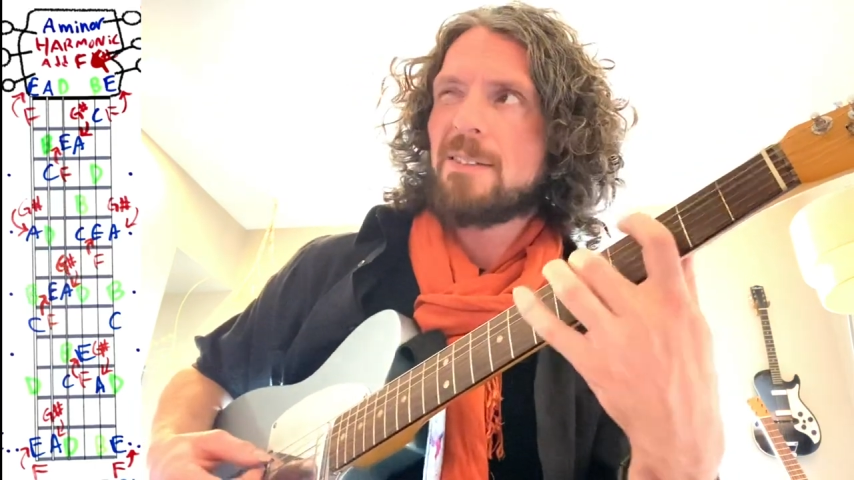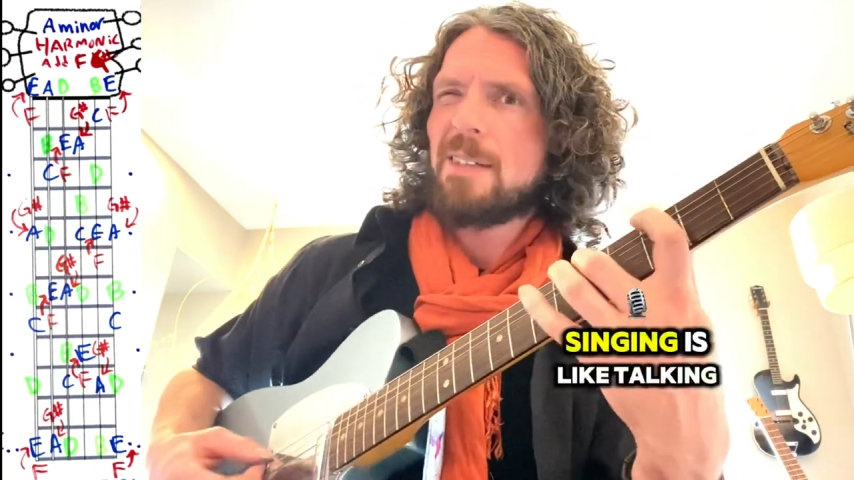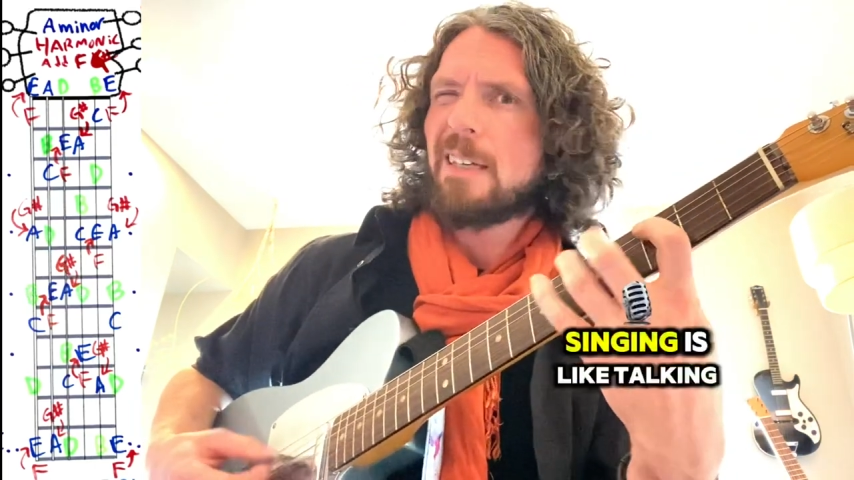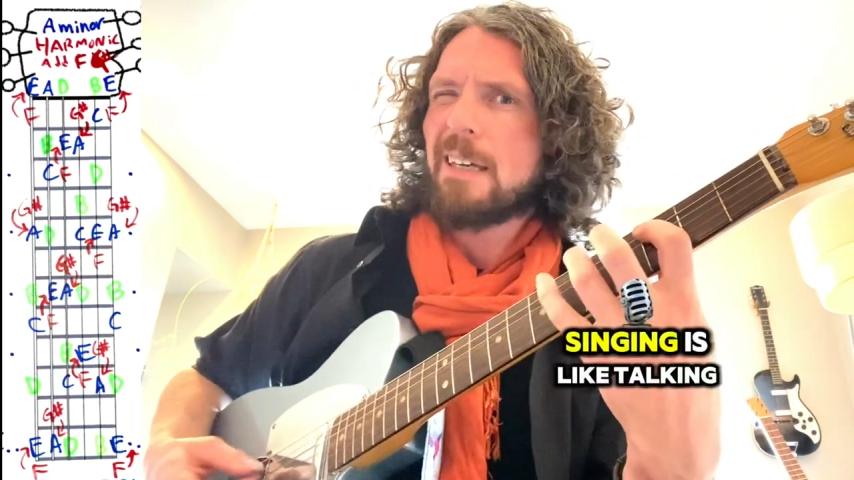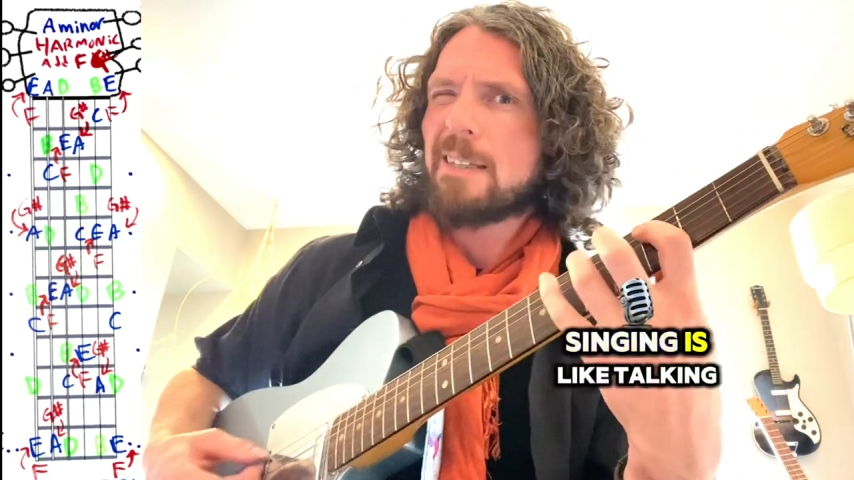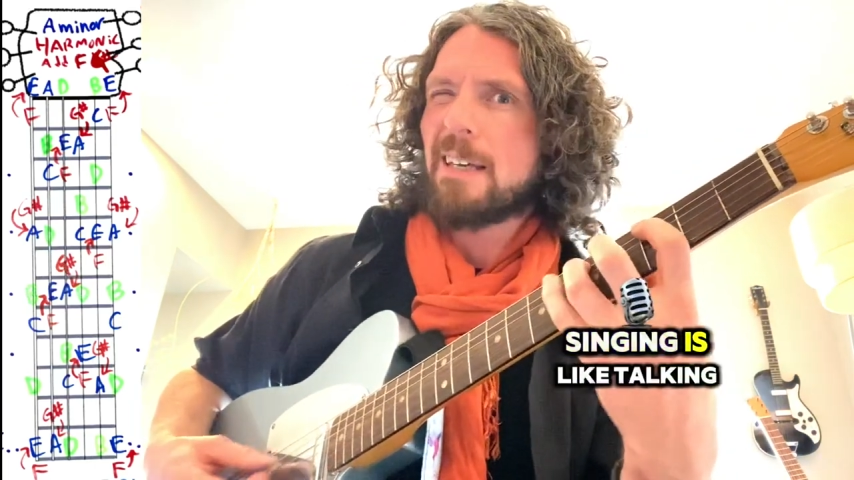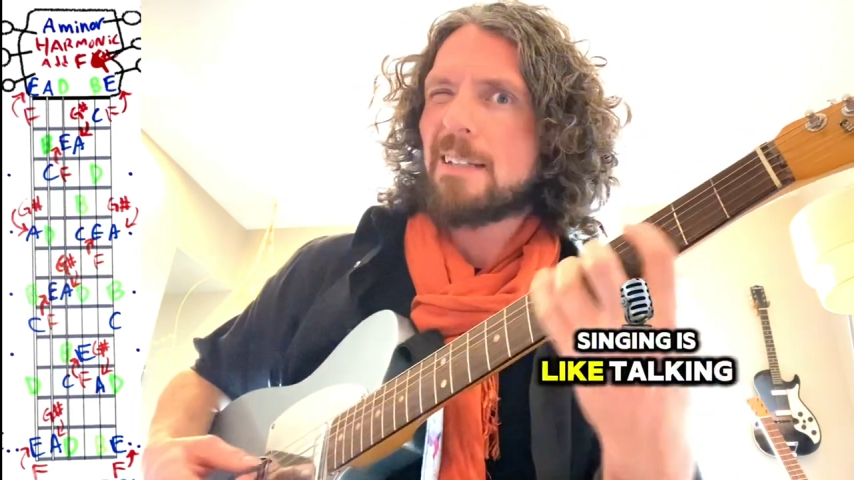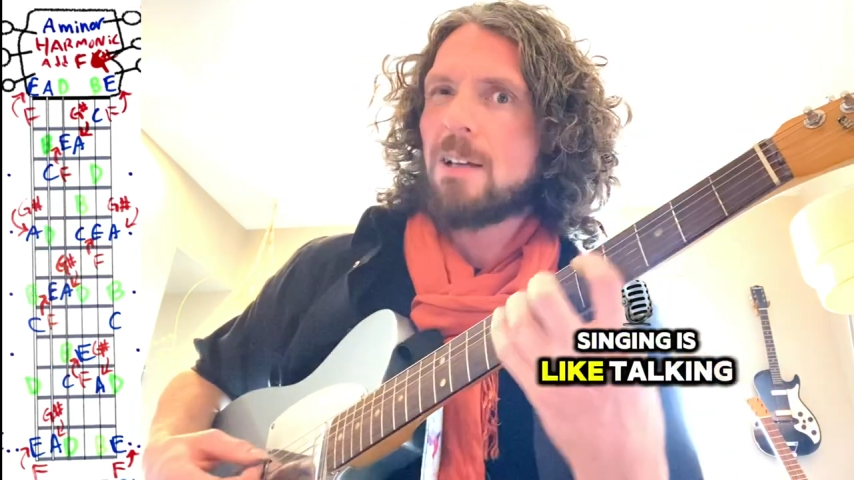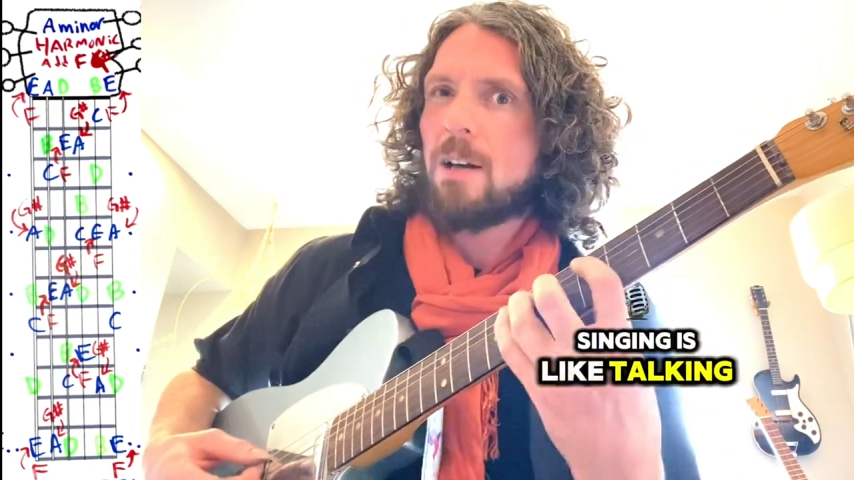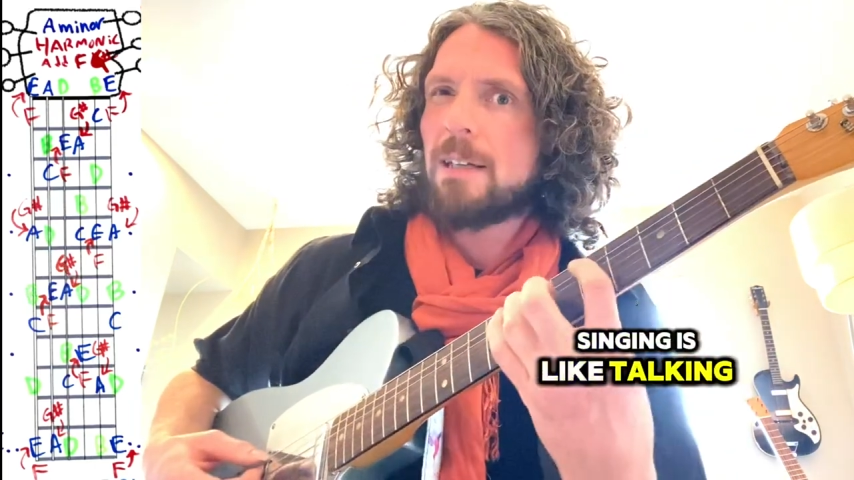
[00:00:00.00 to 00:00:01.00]
Singing is
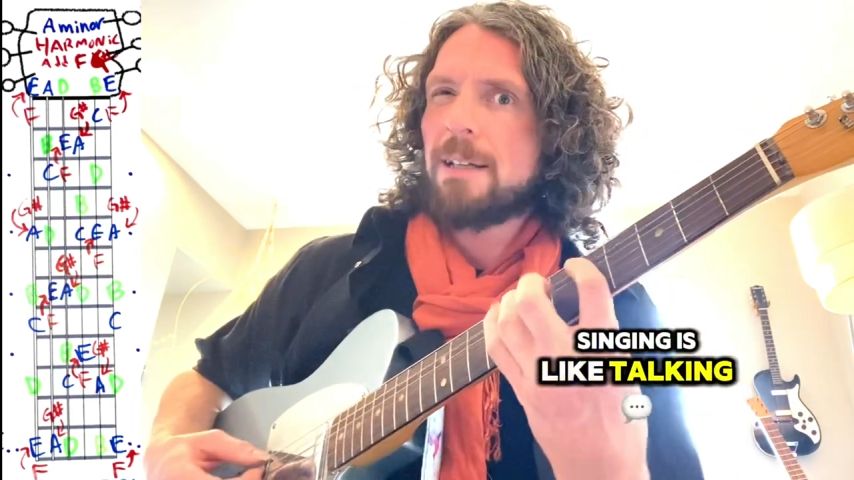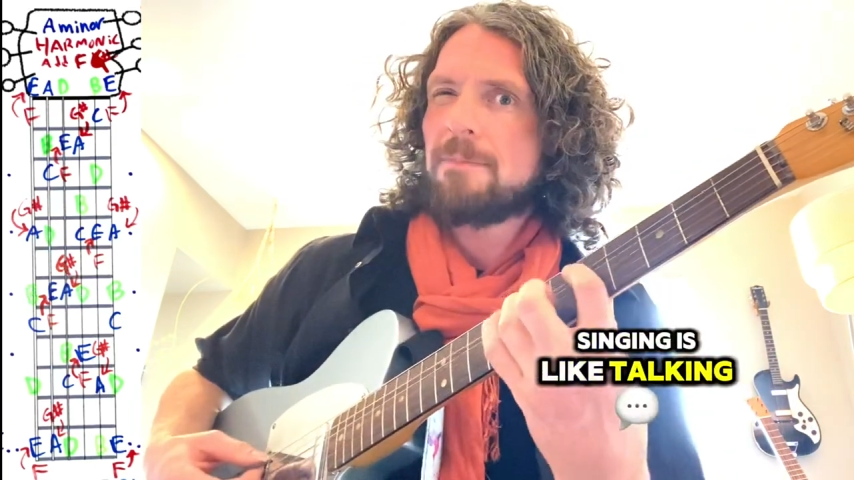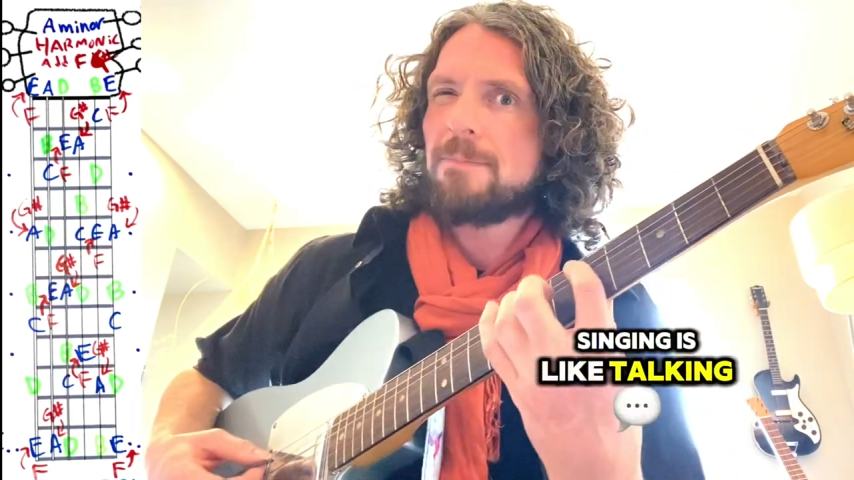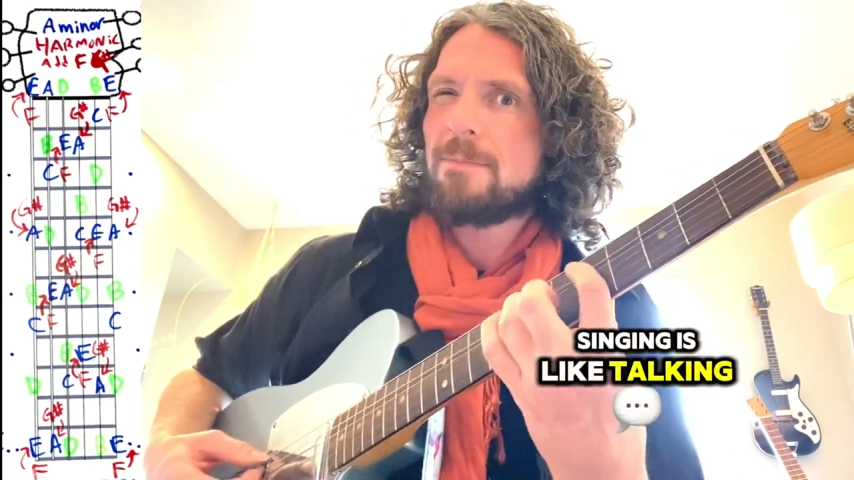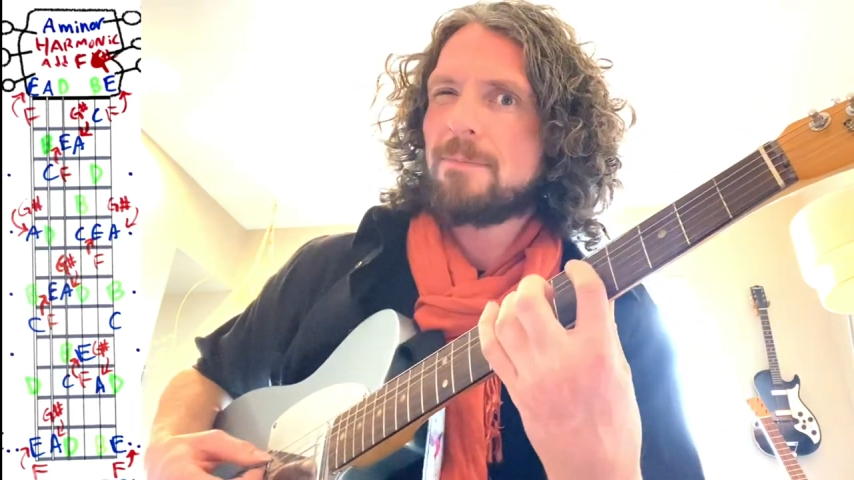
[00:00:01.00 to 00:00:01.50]
like talking.